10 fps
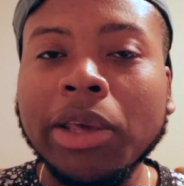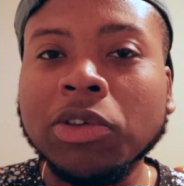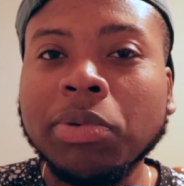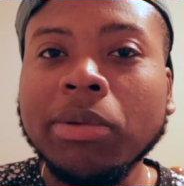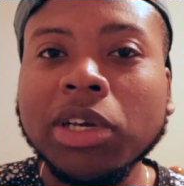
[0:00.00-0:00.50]
it
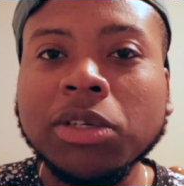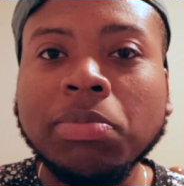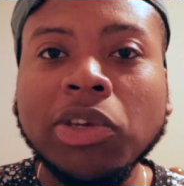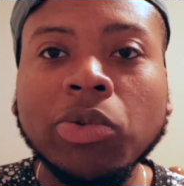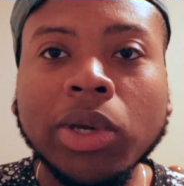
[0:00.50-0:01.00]
was pretty much
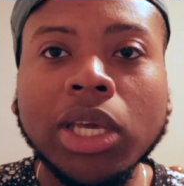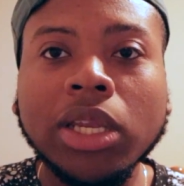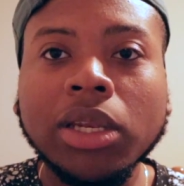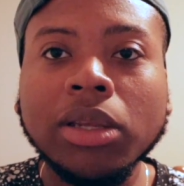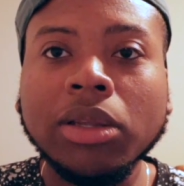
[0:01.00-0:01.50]

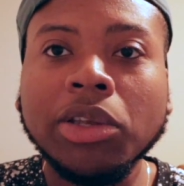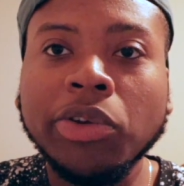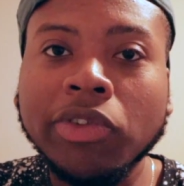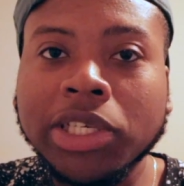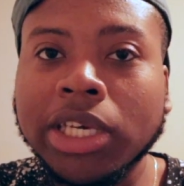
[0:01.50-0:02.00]
between the
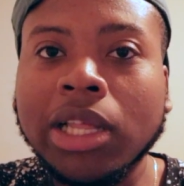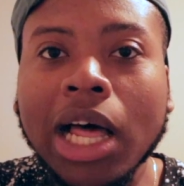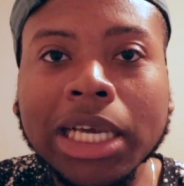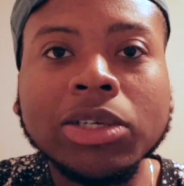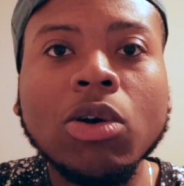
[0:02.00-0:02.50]
University of
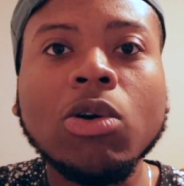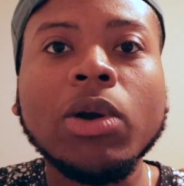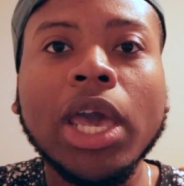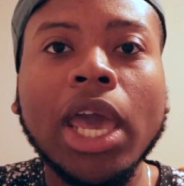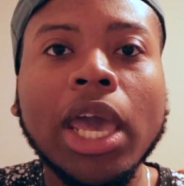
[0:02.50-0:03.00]

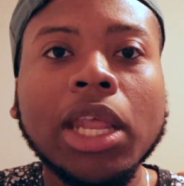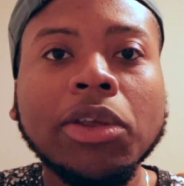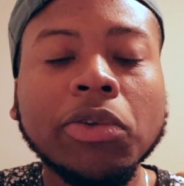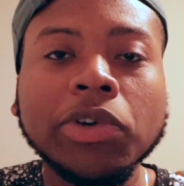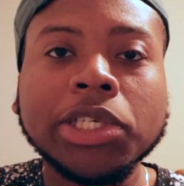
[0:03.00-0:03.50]
Glasgow and
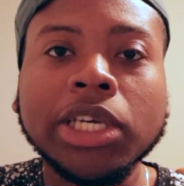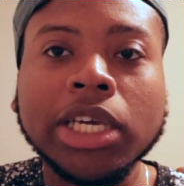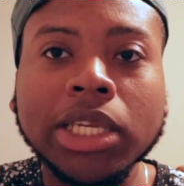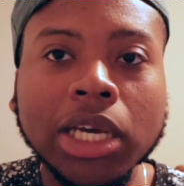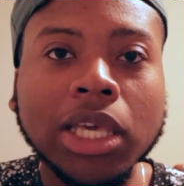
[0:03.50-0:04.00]
the University of
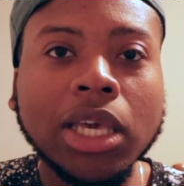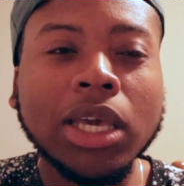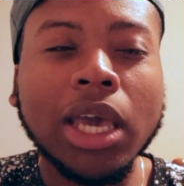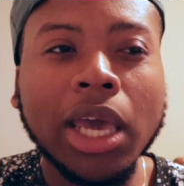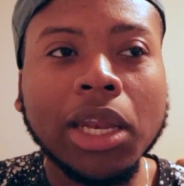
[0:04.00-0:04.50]

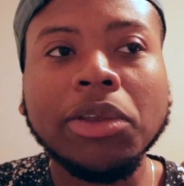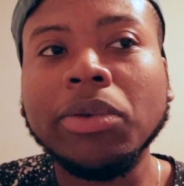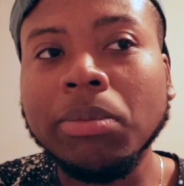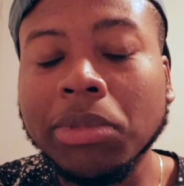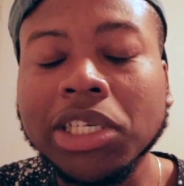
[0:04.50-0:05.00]
Kentucky and
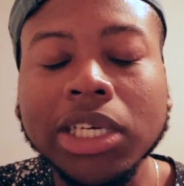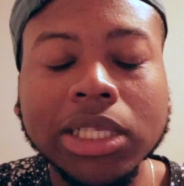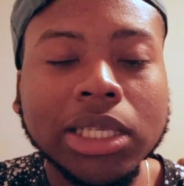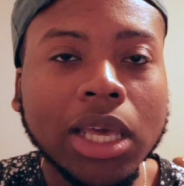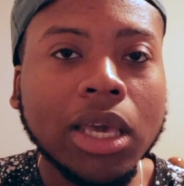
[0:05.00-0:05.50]

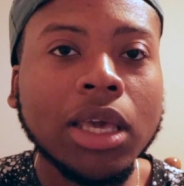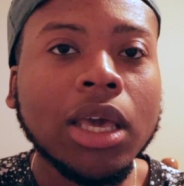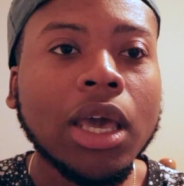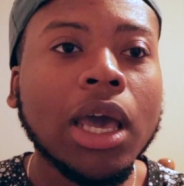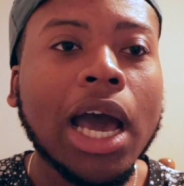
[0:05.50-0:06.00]
Michigan State.
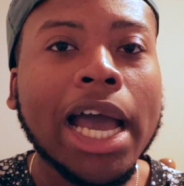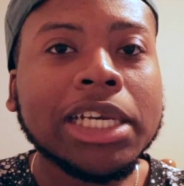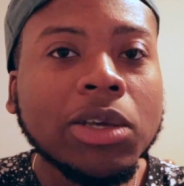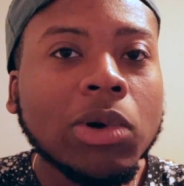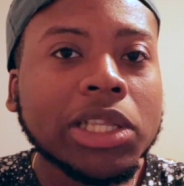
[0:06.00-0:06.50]
I
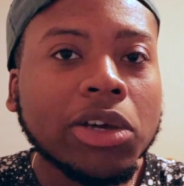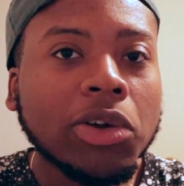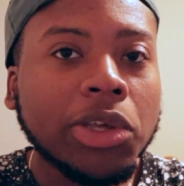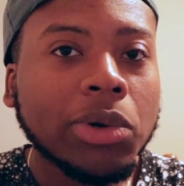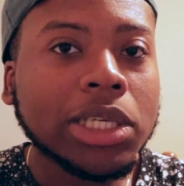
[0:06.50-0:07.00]
actually wanted to
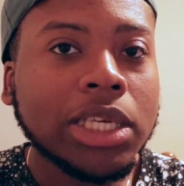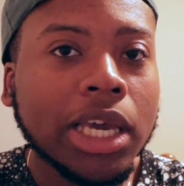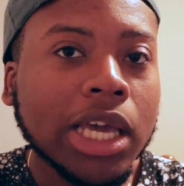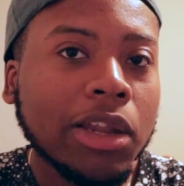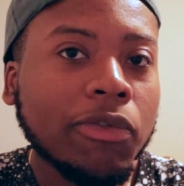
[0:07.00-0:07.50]
go to
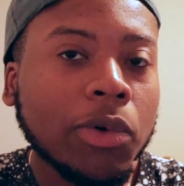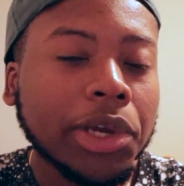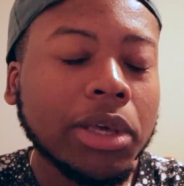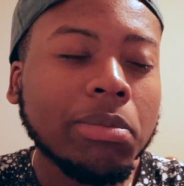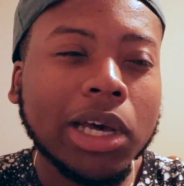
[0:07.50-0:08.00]
USC in
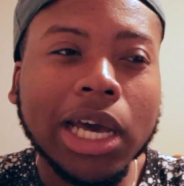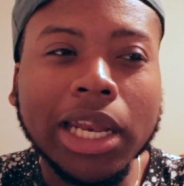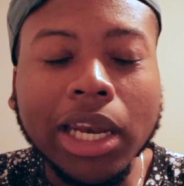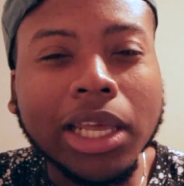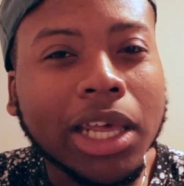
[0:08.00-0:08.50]
California, but I
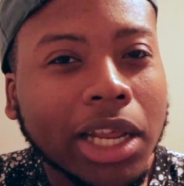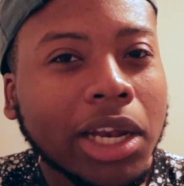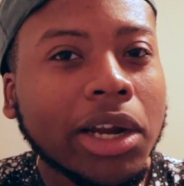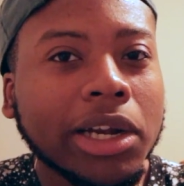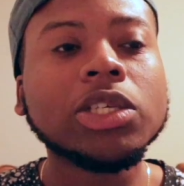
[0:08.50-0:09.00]
didn't get
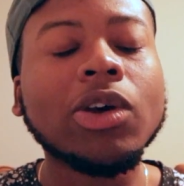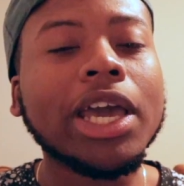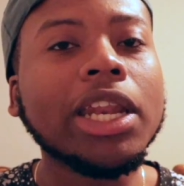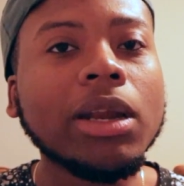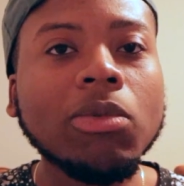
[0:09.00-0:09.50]
in there. So
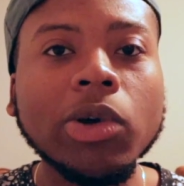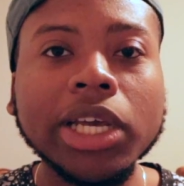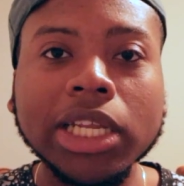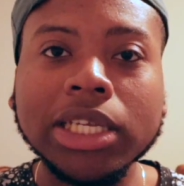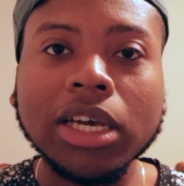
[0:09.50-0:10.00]
I ended up going
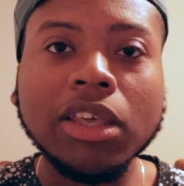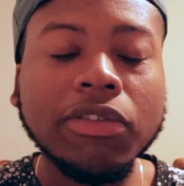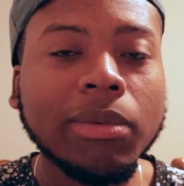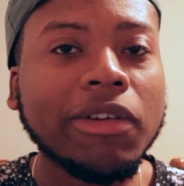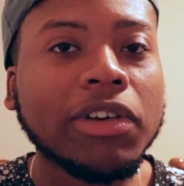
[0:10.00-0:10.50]
to Kentucky
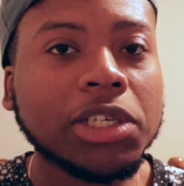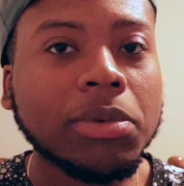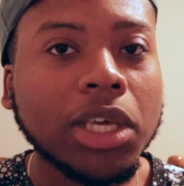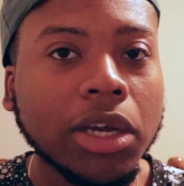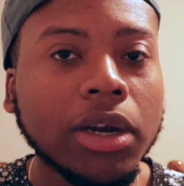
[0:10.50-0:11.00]
for my
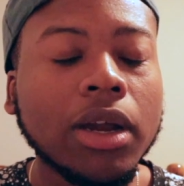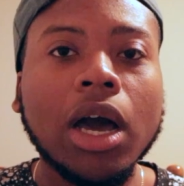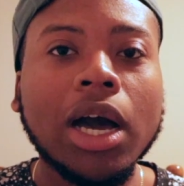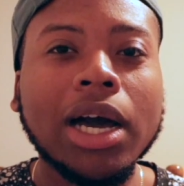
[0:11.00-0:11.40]
freshman year.